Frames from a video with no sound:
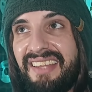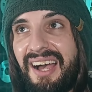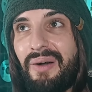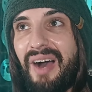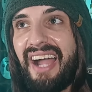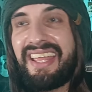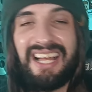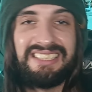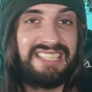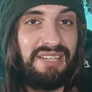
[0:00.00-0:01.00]
Now, I
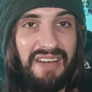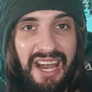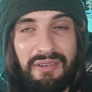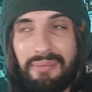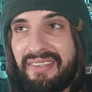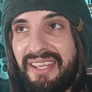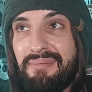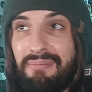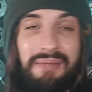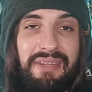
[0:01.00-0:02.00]
can't say for everybody,
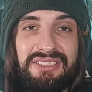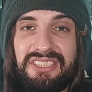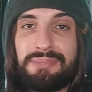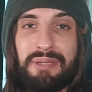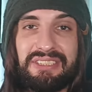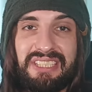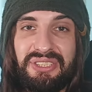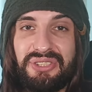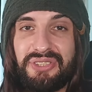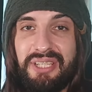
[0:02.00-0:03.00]
maybe it's just because I
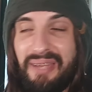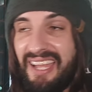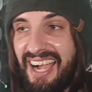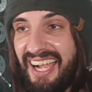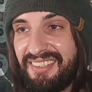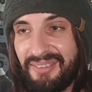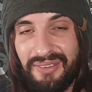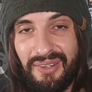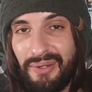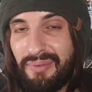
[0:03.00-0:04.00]
stream it, I don't
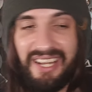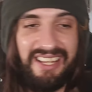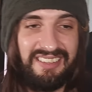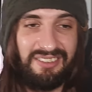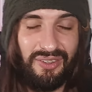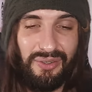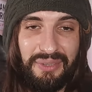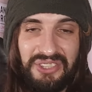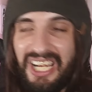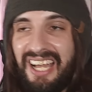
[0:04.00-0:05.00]
know, when I get to talk
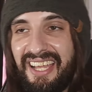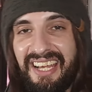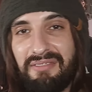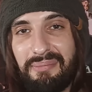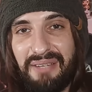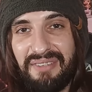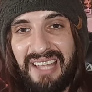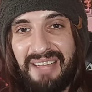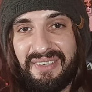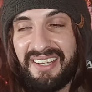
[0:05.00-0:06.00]
with chat and have a bit of a
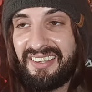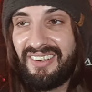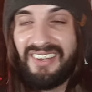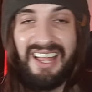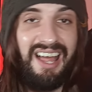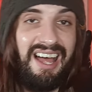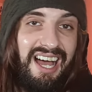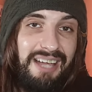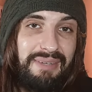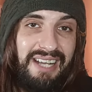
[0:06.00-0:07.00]
laugh and giggle,
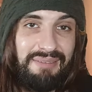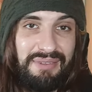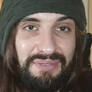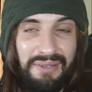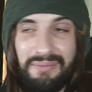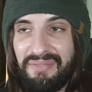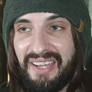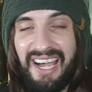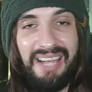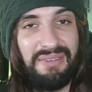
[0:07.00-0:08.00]
I've been having fun with
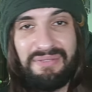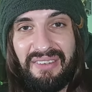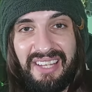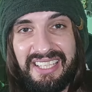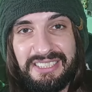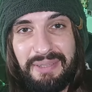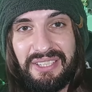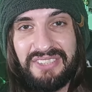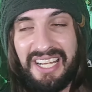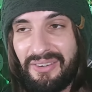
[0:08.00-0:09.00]
it. I haven't felt like it's been a
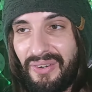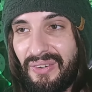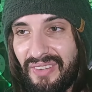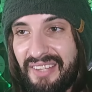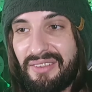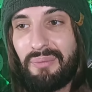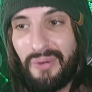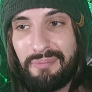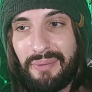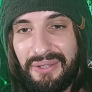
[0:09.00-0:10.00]
drag at all. Like, the
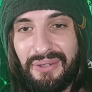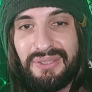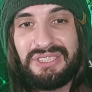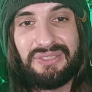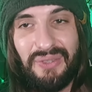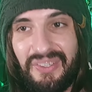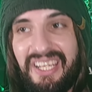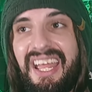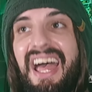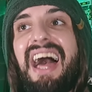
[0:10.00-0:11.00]
1.0
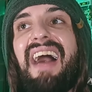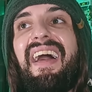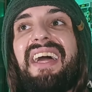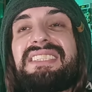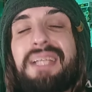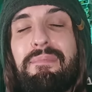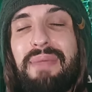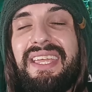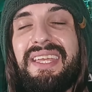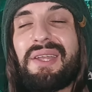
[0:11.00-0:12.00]
story has
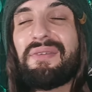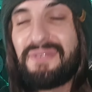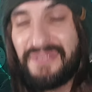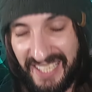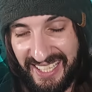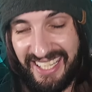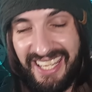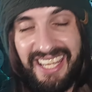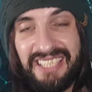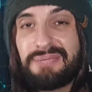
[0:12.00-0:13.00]
been thick.
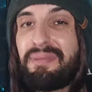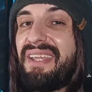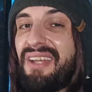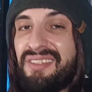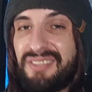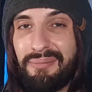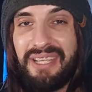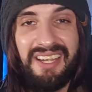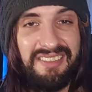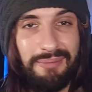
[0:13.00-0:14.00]
It has been
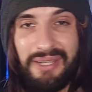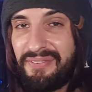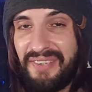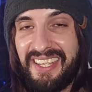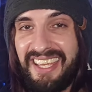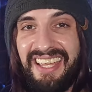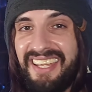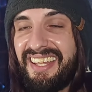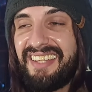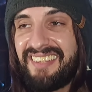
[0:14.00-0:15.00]
dummy, dummy thick
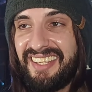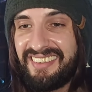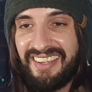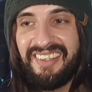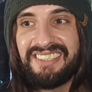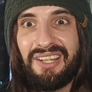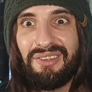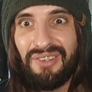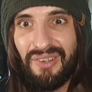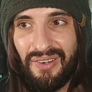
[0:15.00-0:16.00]
indeed. There is a
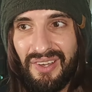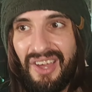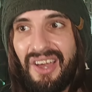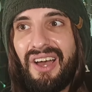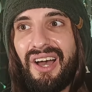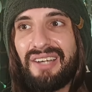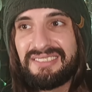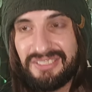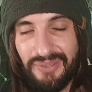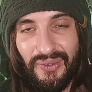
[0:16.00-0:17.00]
lot a
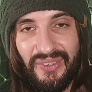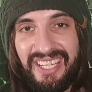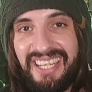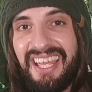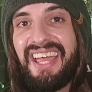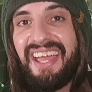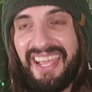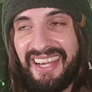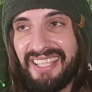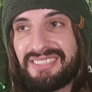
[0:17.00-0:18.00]
story
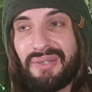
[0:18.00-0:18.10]
in it.